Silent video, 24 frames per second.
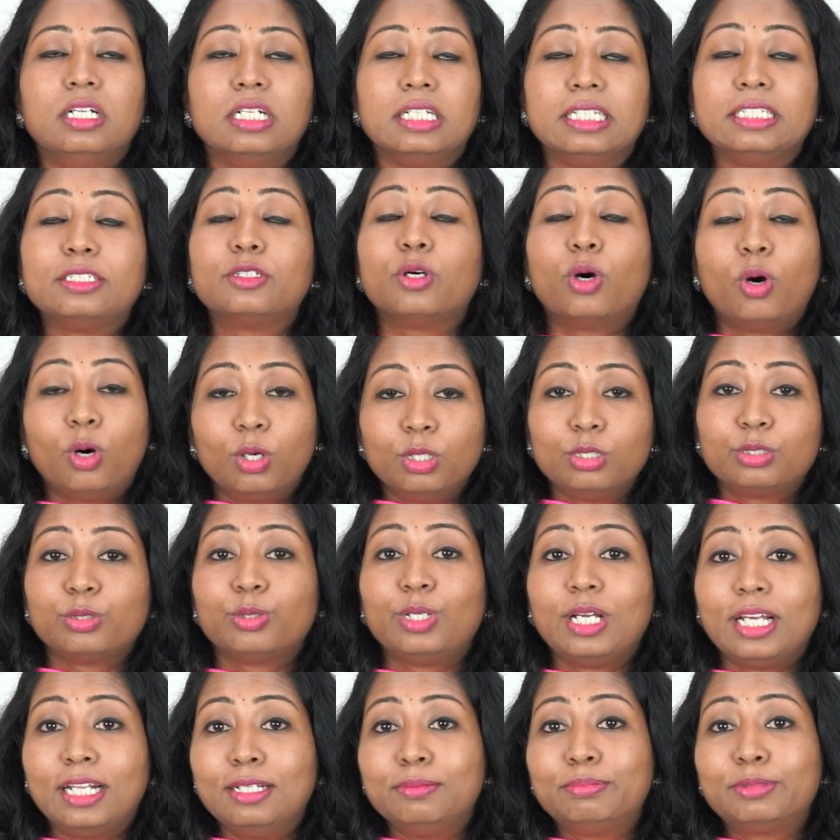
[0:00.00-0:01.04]
It
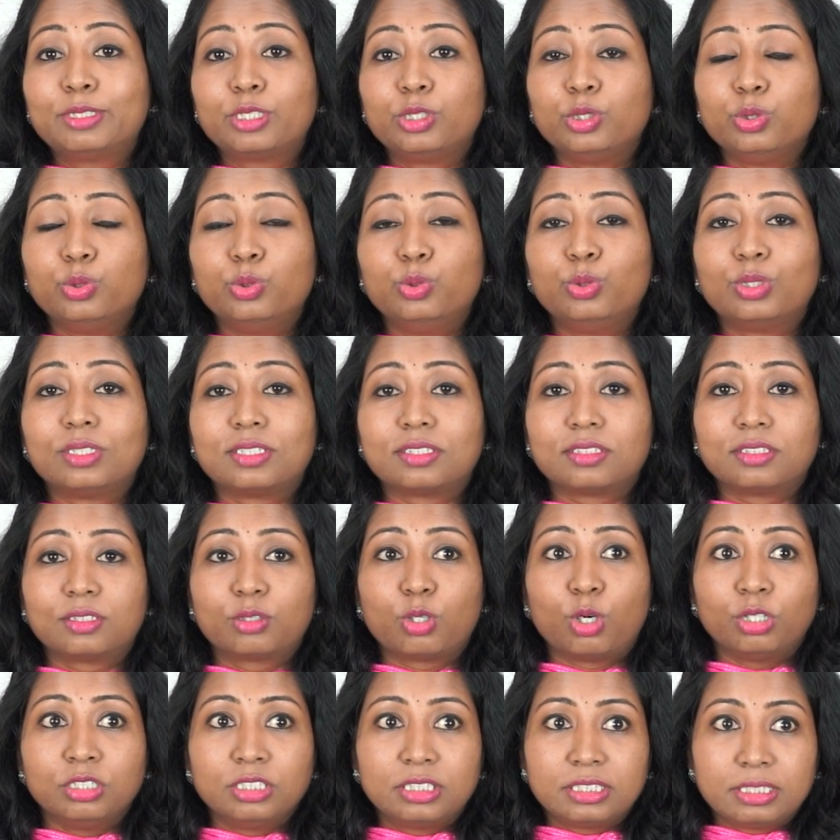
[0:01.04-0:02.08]
also helps cure
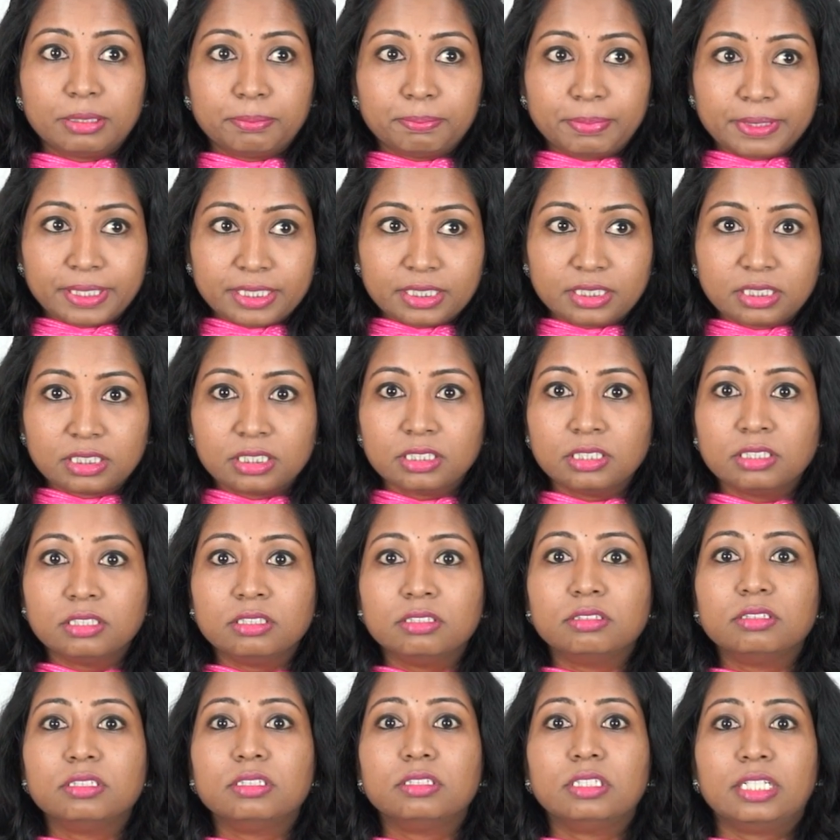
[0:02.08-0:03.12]

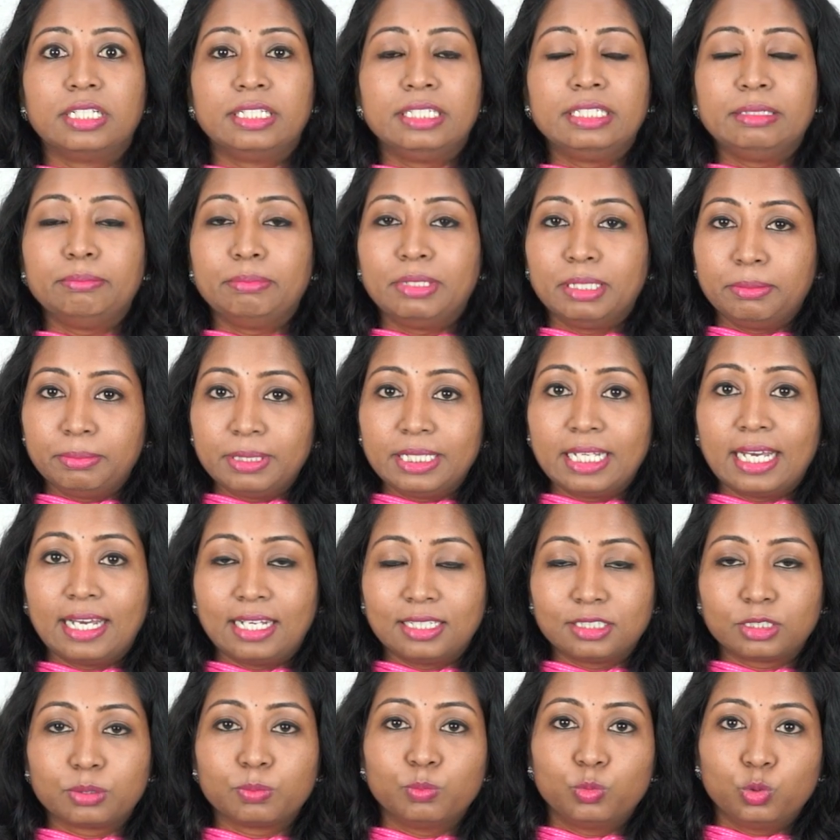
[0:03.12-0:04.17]
constipation. Any baby
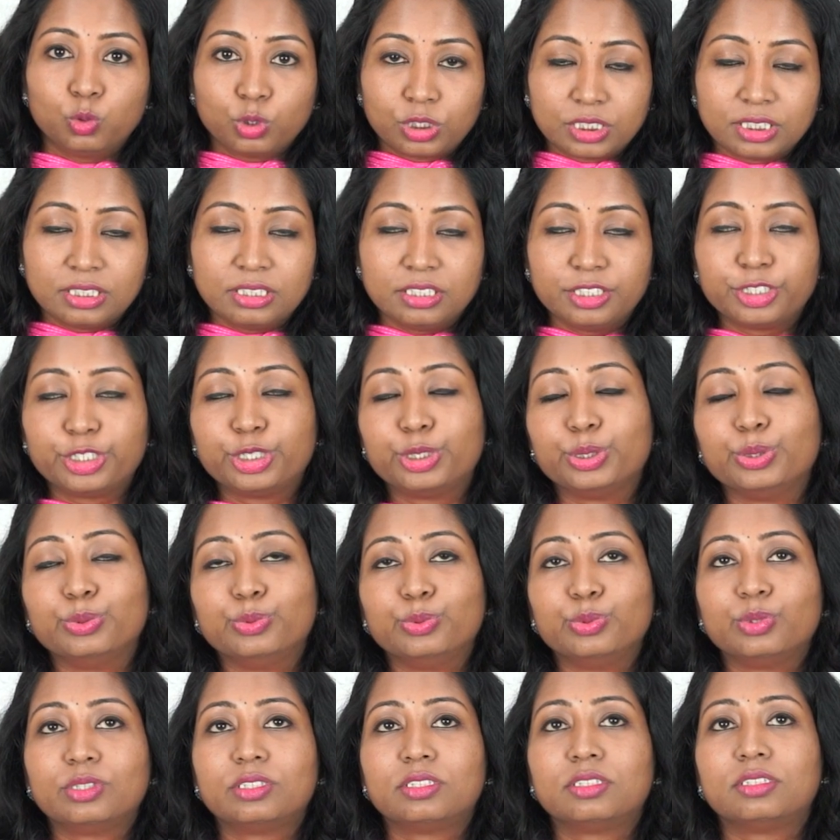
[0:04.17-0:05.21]
has motion
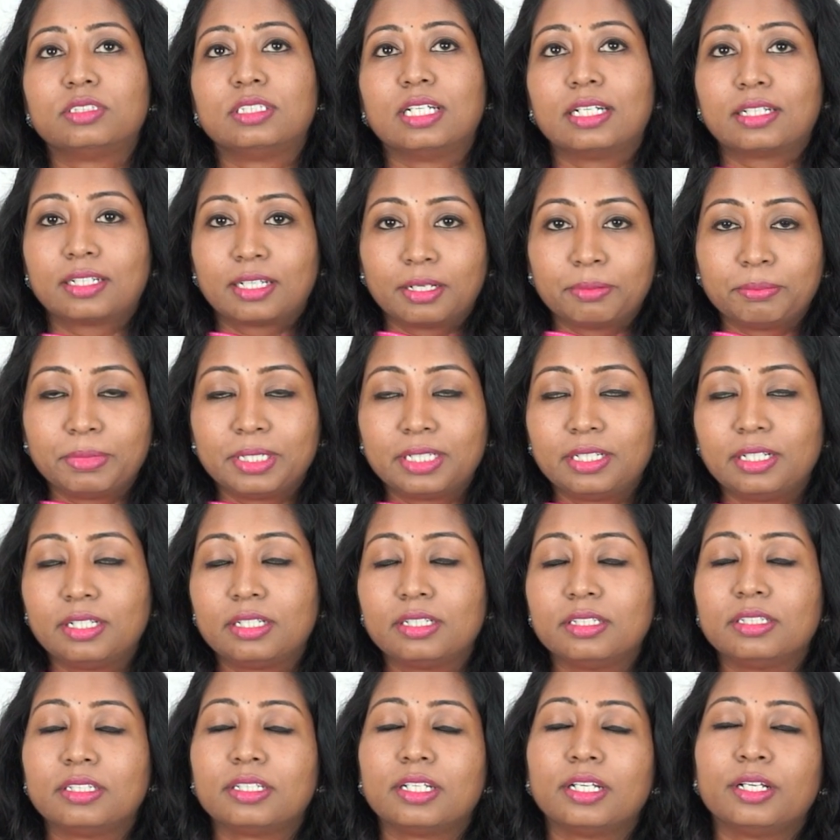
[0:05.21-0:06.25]
issues that can be
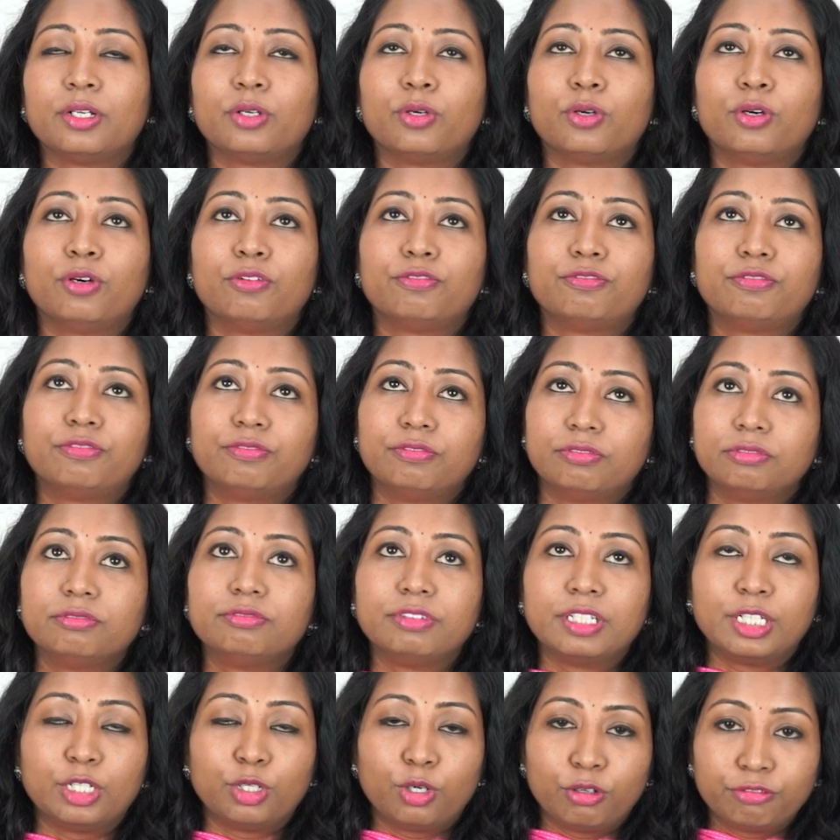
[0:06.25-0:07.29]
taken care of
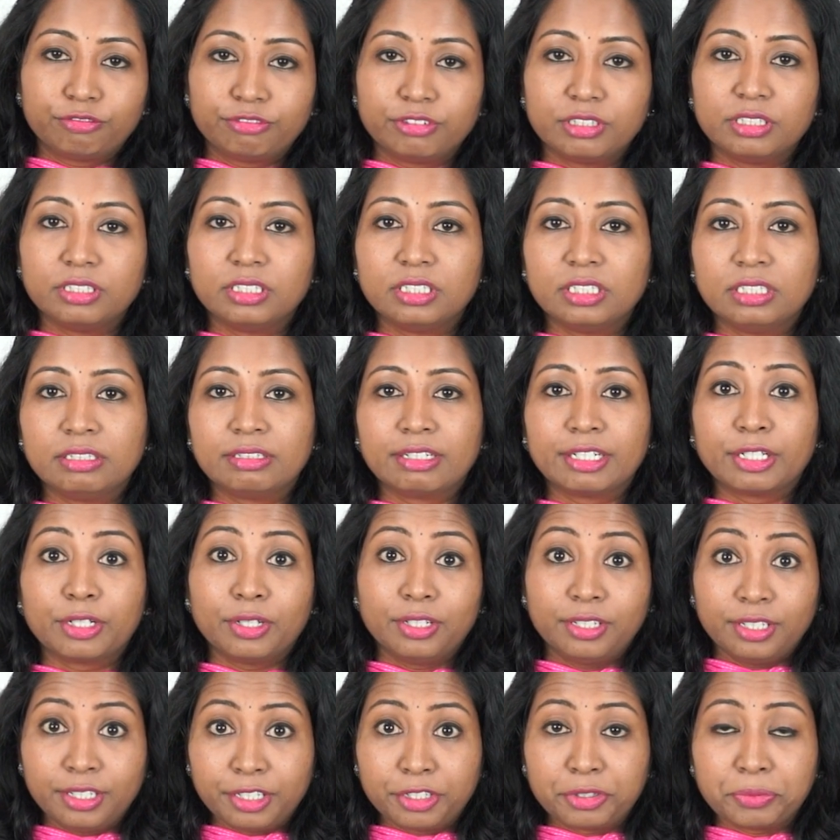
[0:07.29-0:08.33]
when offered in
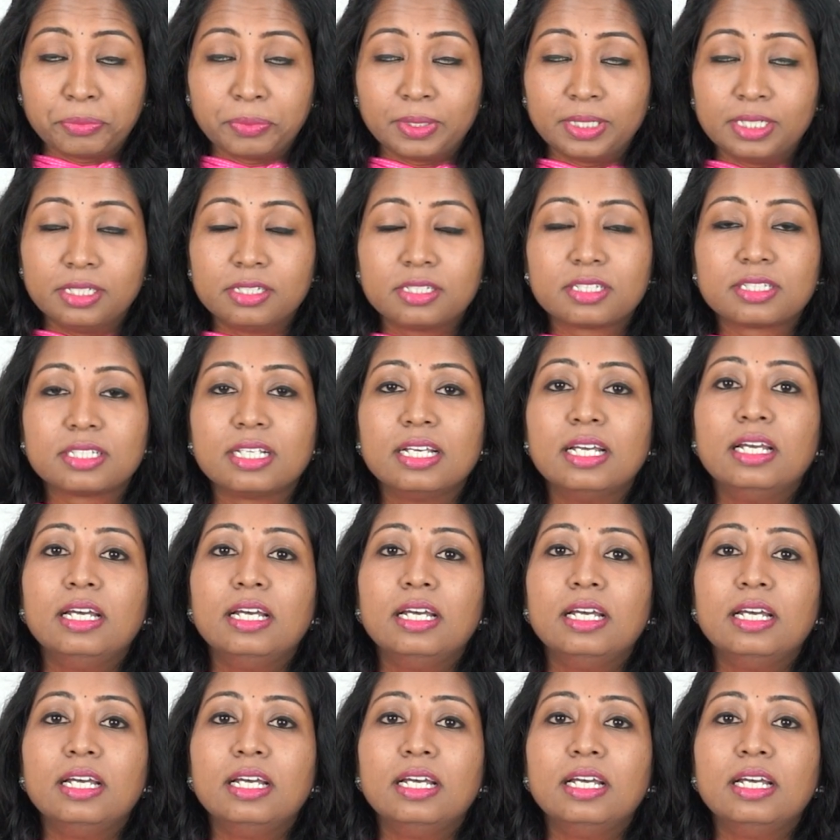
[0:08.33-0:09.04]
regular intervals.